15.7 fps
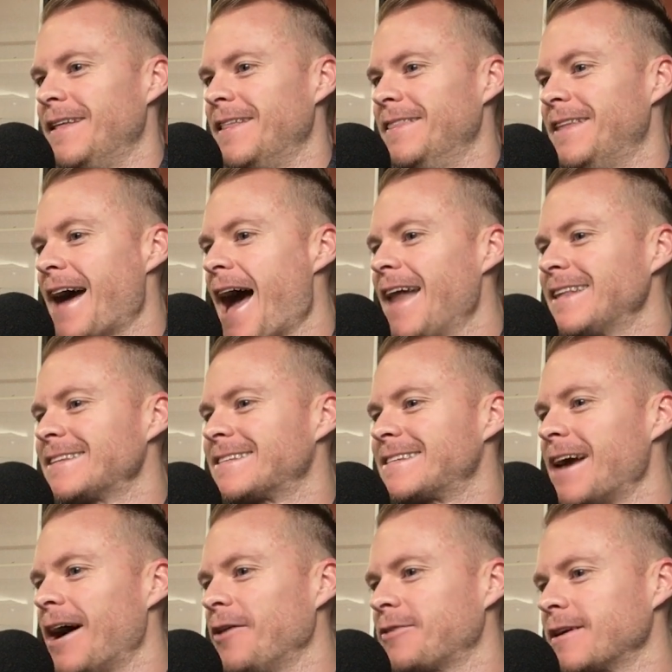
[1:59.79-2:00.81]
That
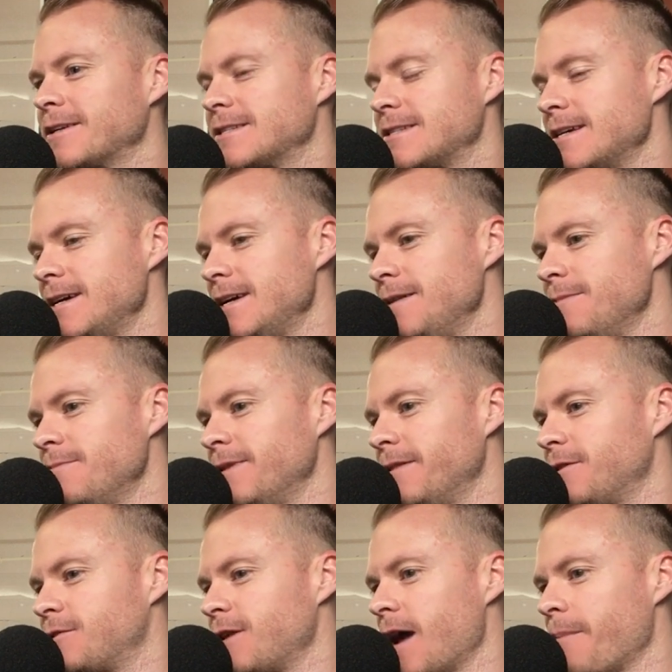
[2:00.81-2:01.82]
Celtics team,
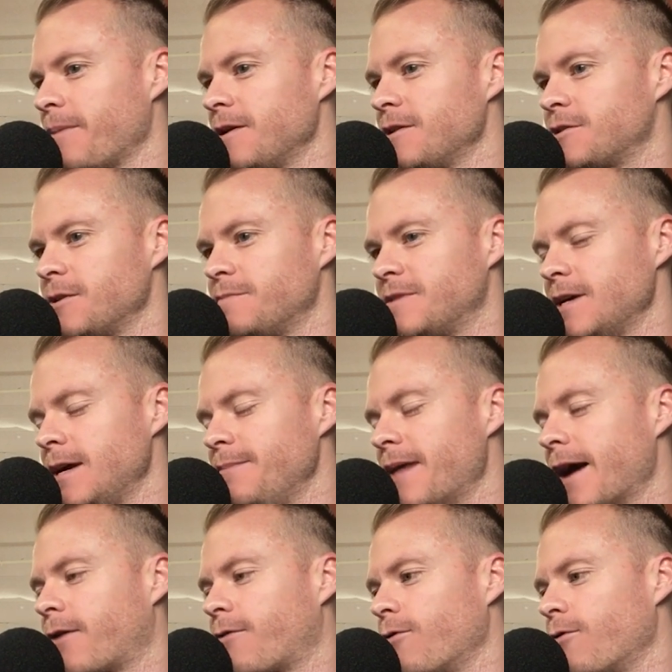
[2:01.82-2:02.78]
the championship team, that